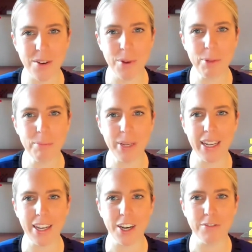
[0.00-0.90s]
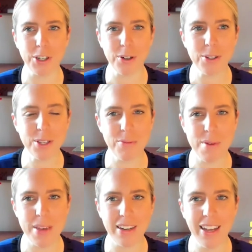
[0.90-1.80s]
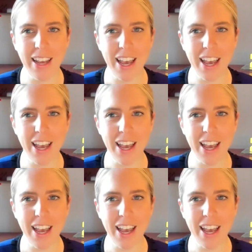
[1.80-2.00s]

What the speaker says: and well-being of girls and women